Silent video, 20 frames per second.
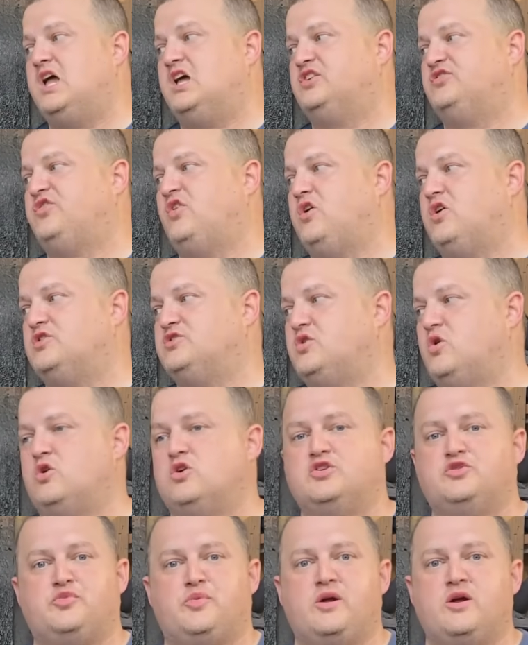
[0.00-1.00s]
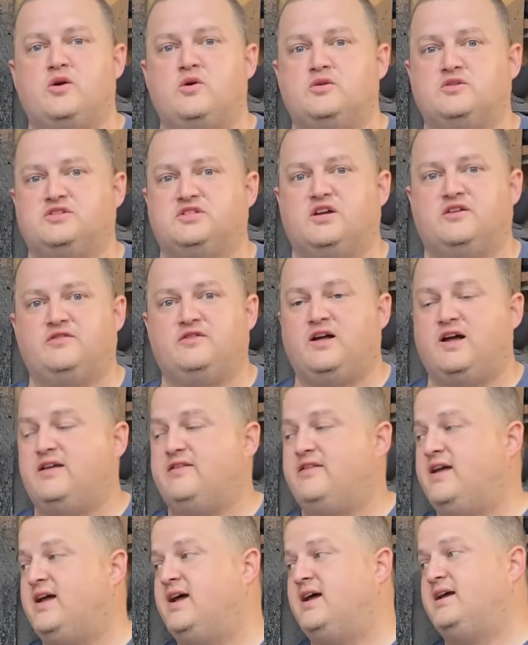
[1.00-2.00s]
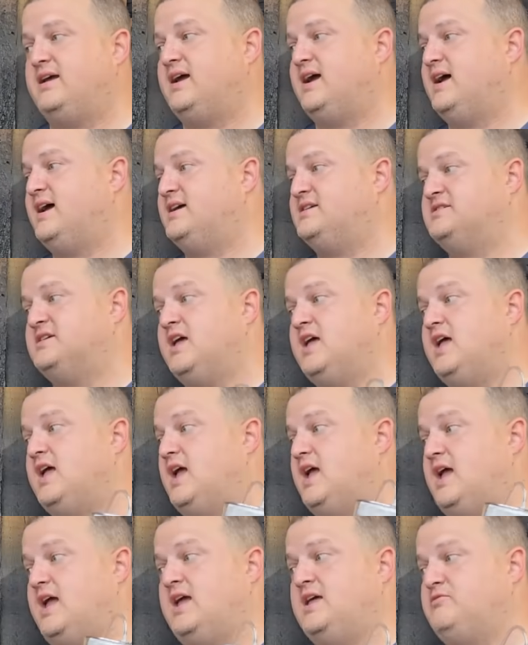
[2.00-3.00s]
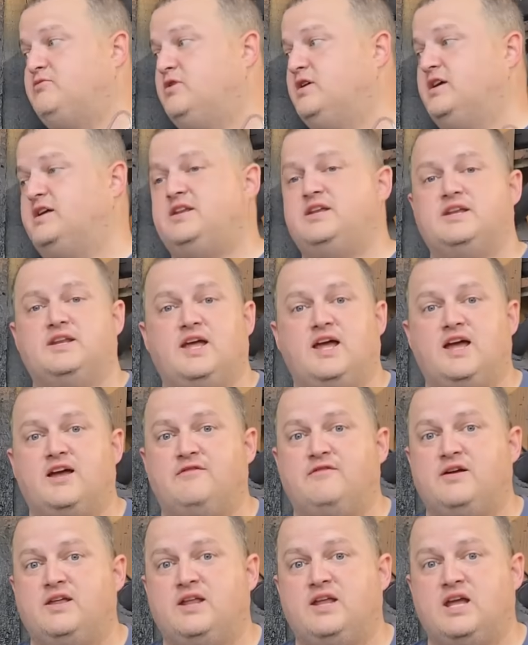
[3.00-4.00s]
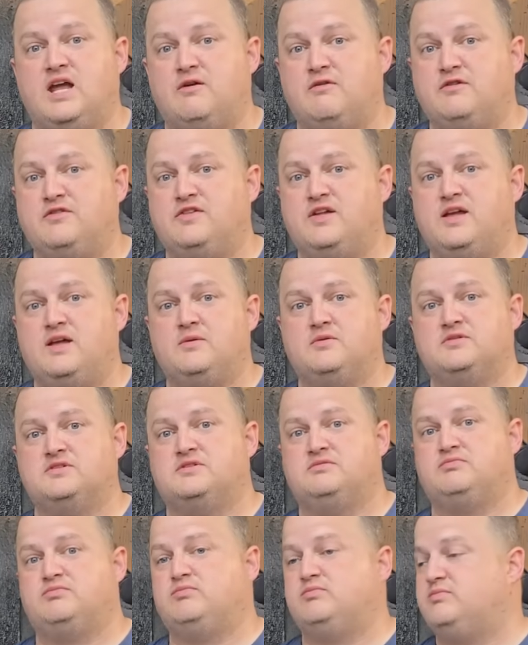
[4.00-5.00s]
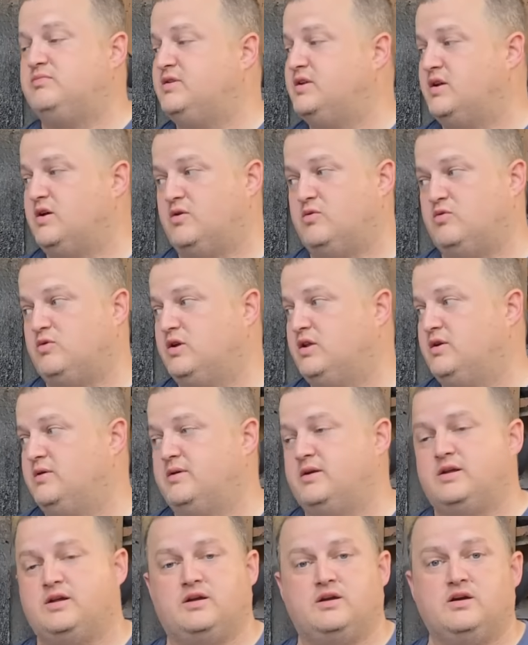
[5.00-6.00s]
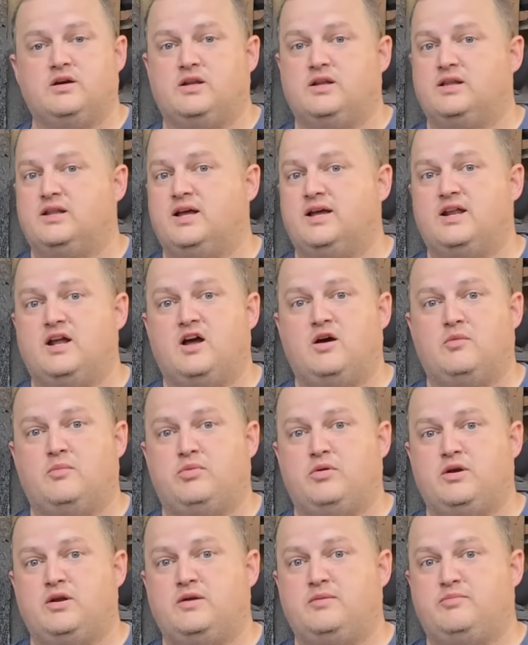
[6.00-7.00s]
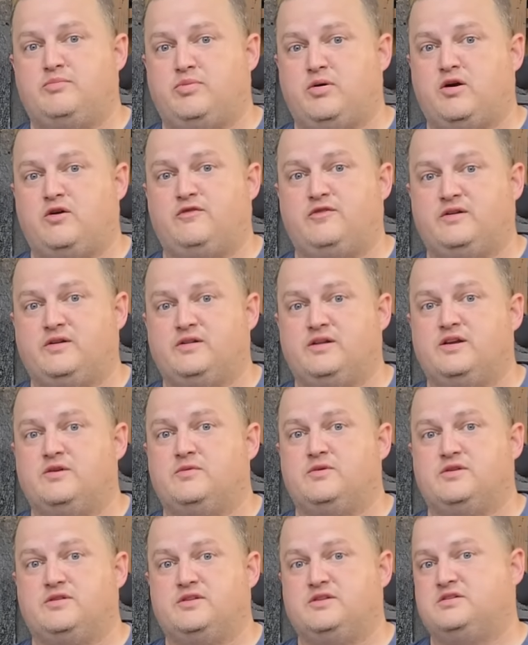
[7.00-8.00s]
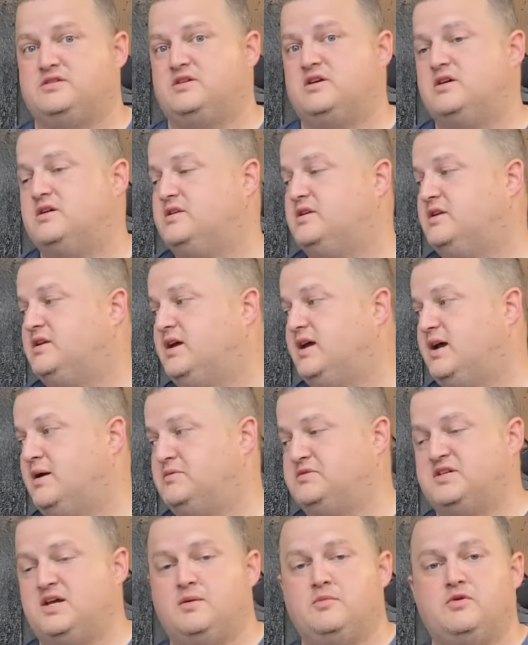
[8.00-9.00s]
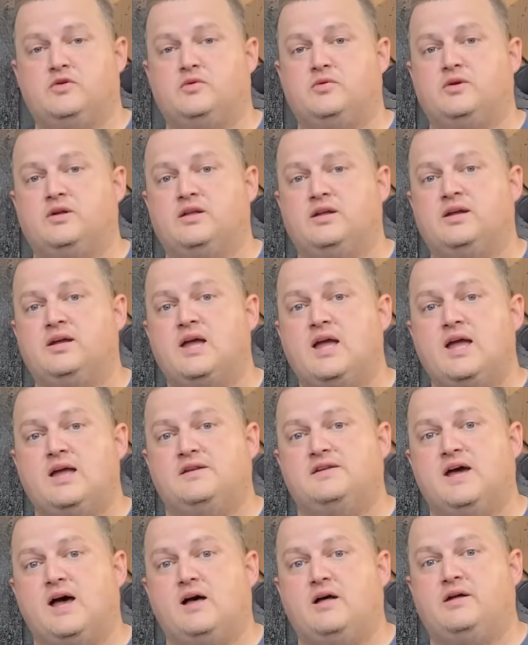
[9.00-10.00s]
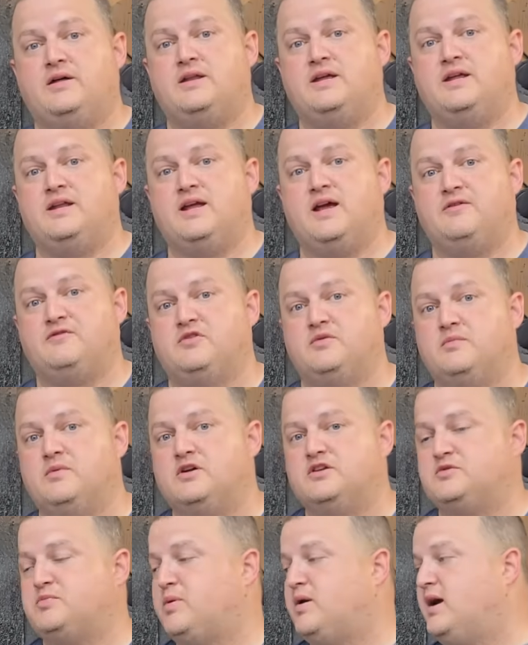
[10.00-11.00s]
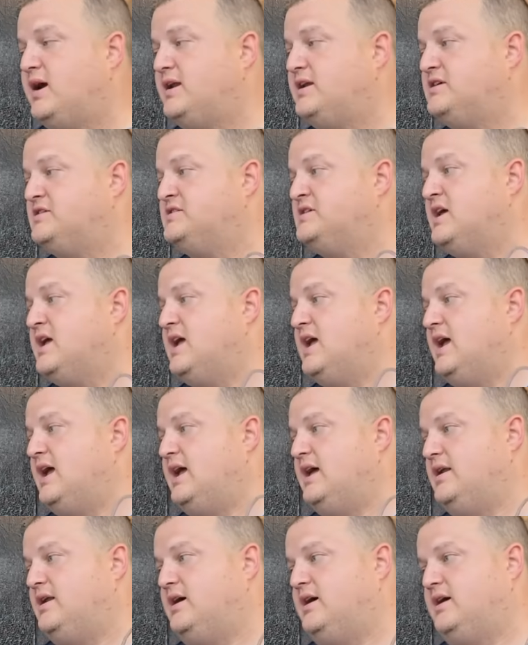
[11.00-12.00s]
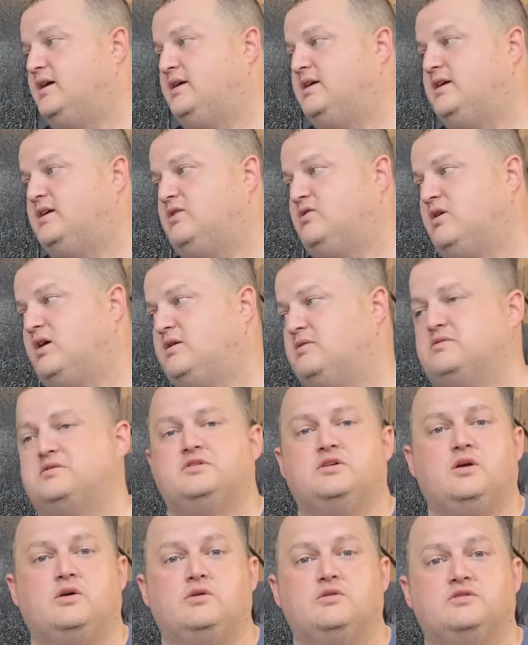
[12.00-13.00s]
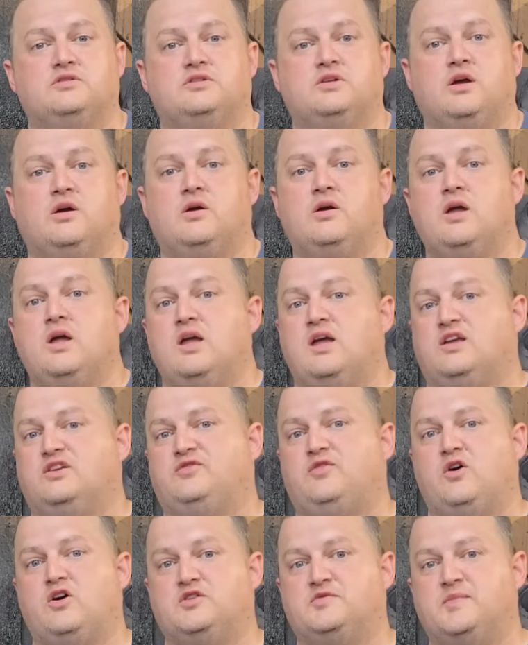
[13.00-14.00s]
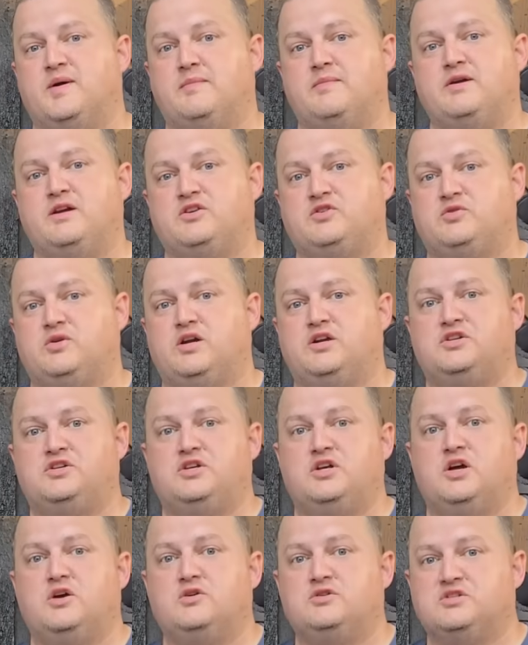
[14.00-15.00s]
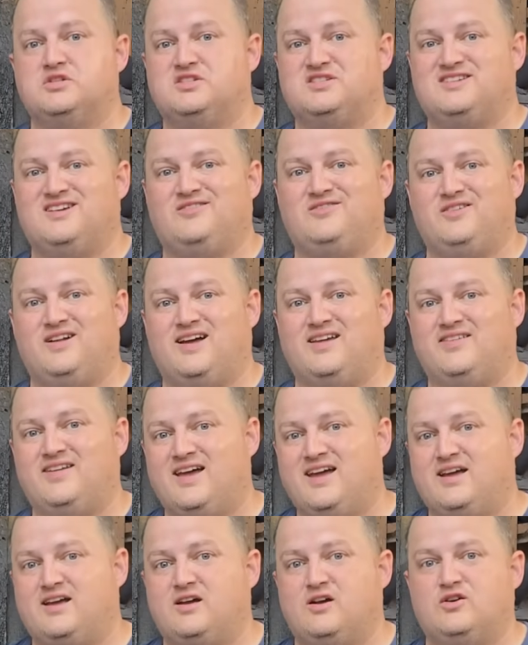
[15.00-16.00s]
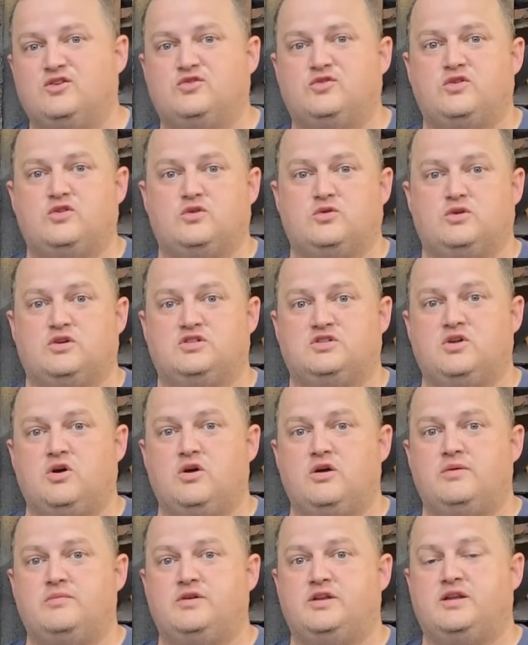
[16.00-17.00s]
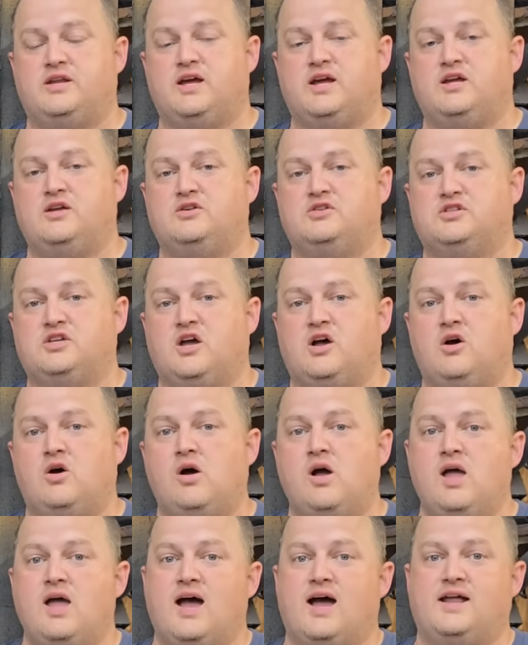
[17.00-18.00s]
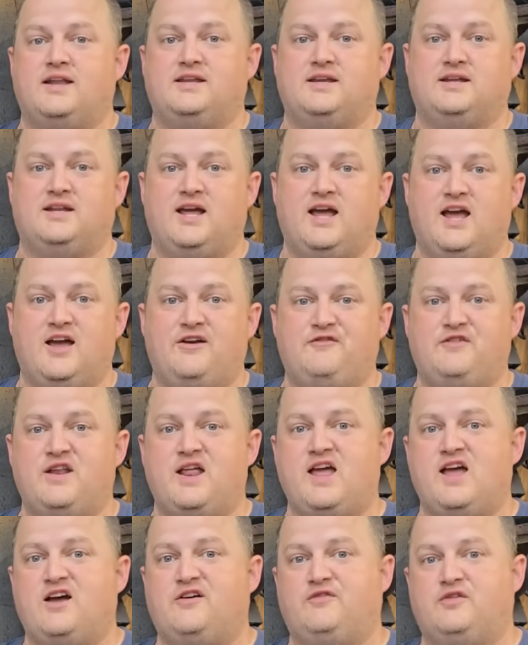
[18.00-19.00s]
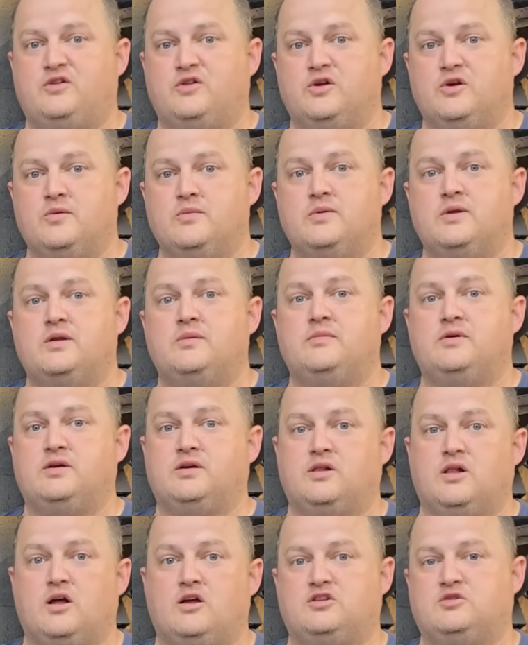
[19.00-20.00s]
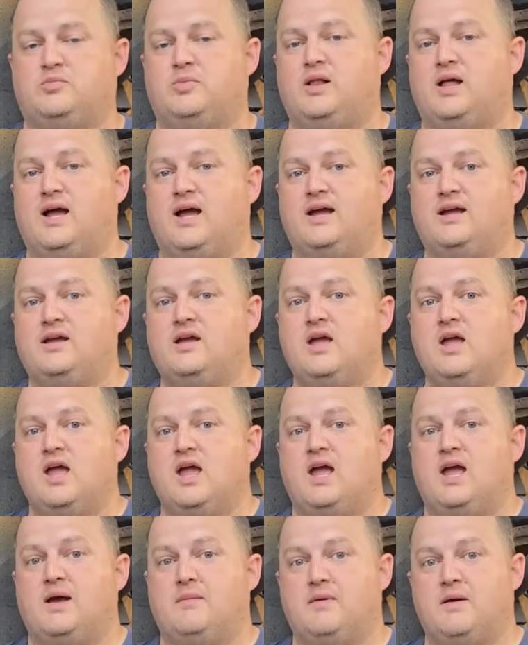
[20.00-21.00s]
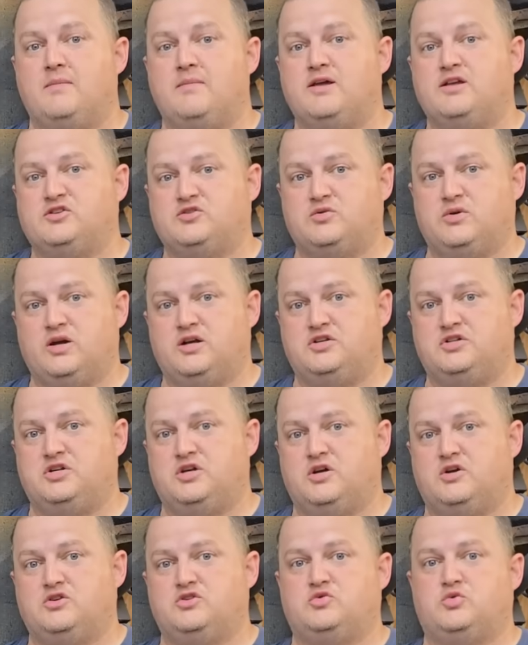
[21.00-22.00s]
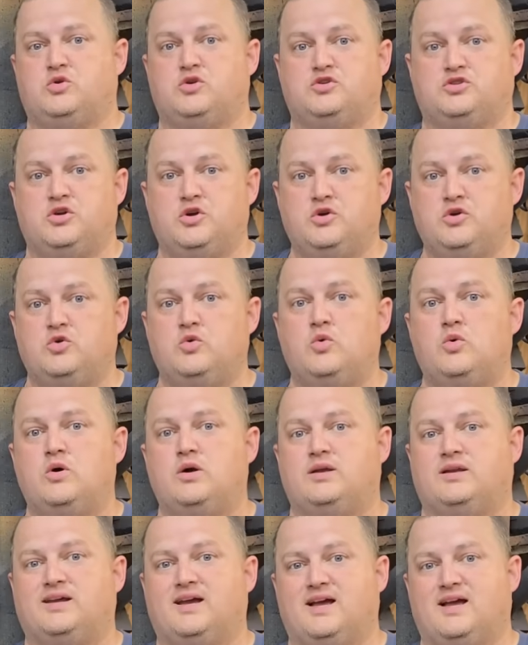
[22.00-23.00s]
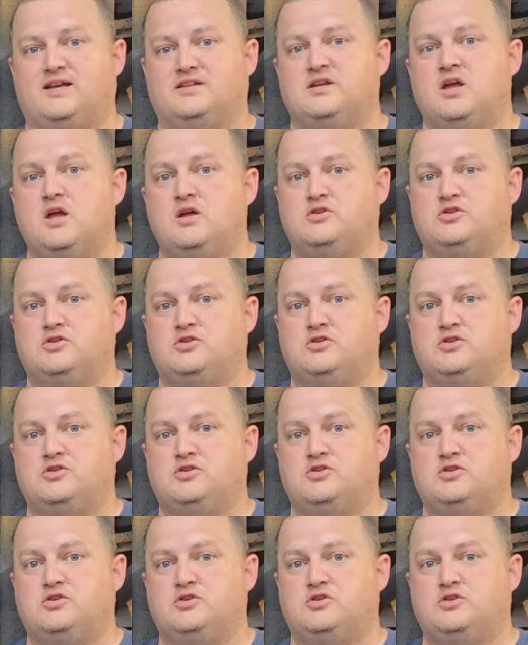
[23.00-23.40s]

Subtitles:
As far as orange peel and stuff like that, guys, it really didn't have any. Everything was, really good. It laid out pretty perfectly with this gun today. I was able to really dial it in after much practice and get great results. So as far as my mix ratios and stuff like that goes for the Rustoleum today, you saw I did half and half aluminum and gloss black, and my mix ratios were 2 to 1, guys.